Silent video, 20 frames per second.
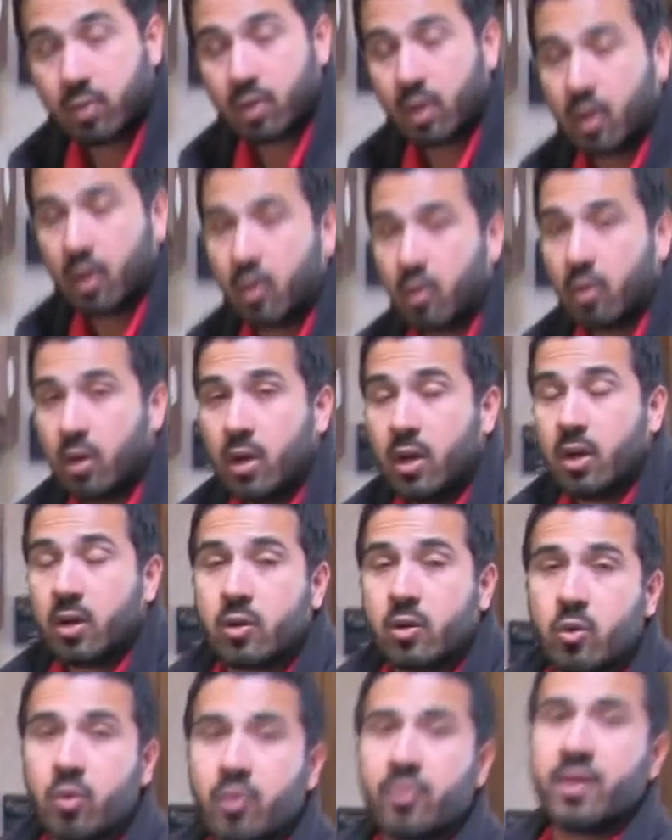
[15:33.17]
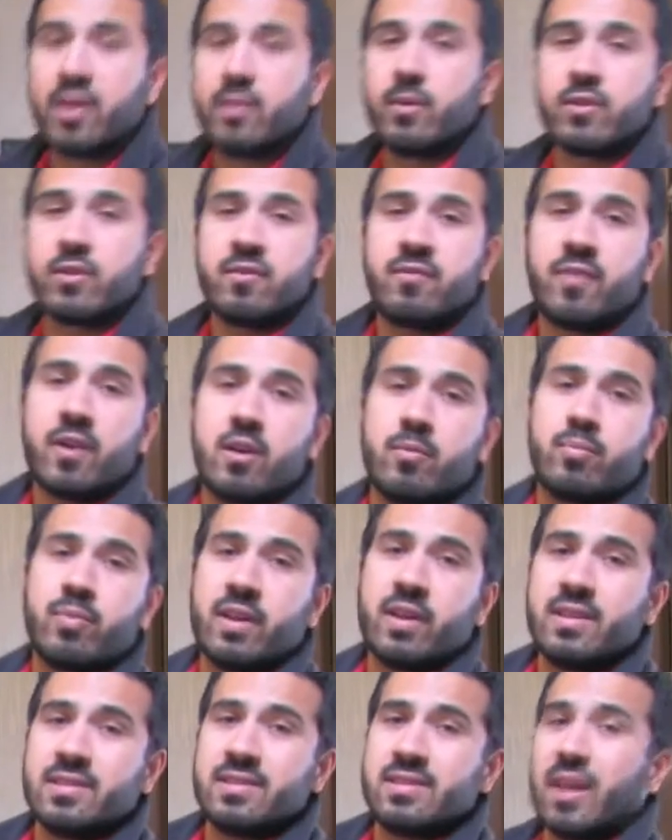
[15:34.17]
below. Cool thing about the
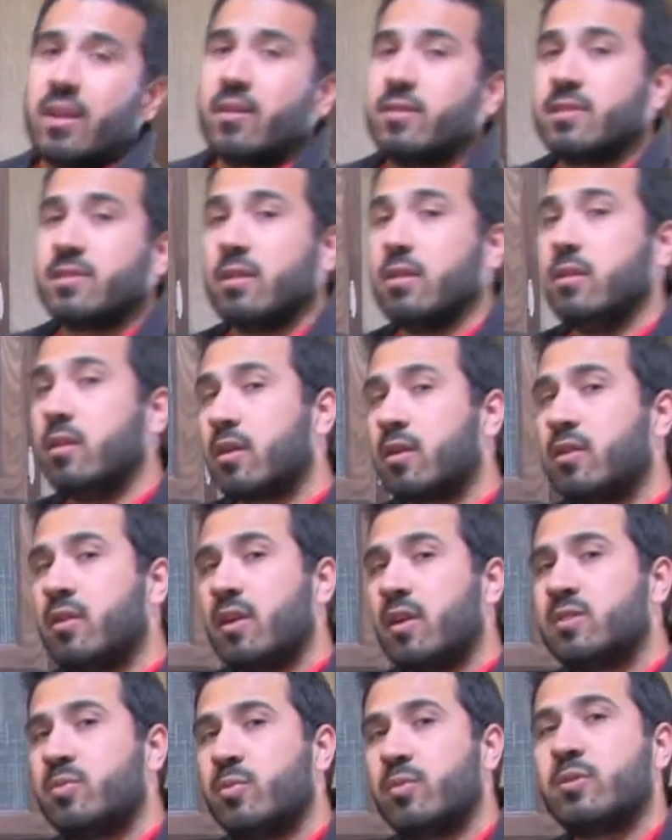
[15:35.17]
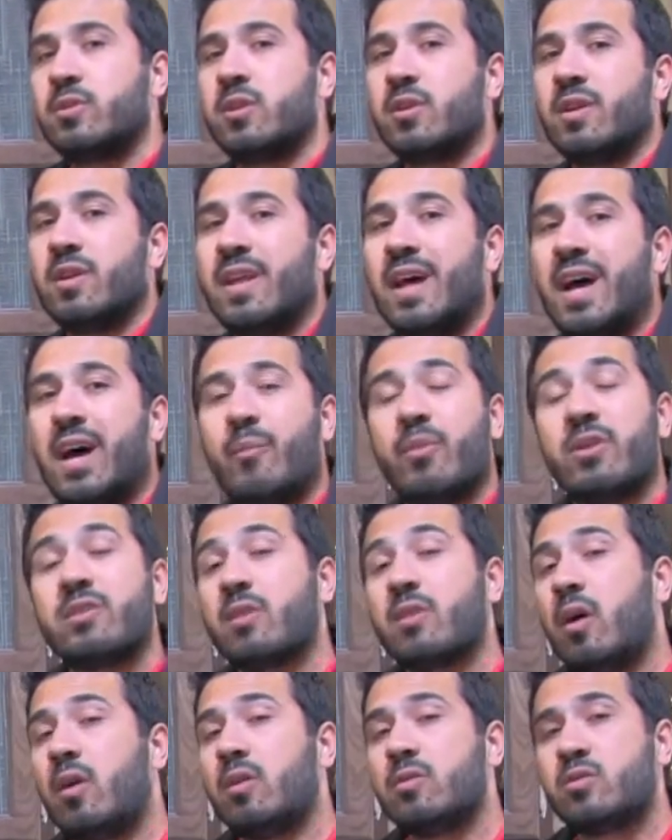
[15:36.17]
fireplace, not only does it look nice when you turn it on, but
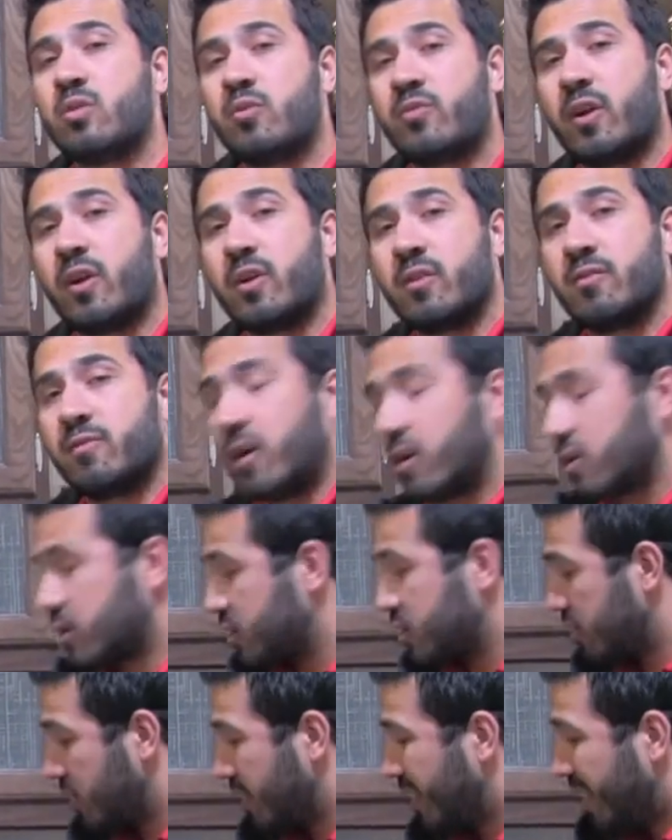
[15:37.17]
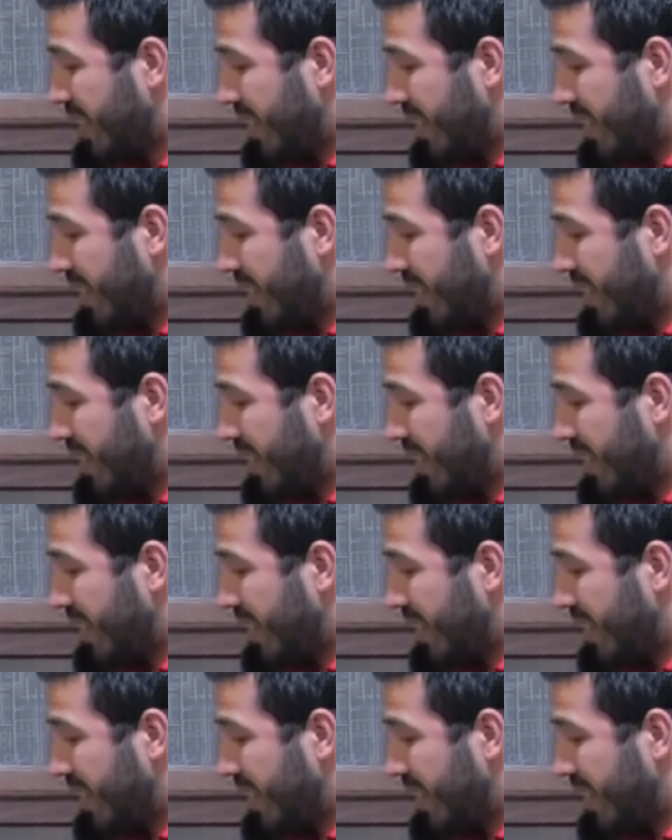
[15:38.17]
it's also very functional,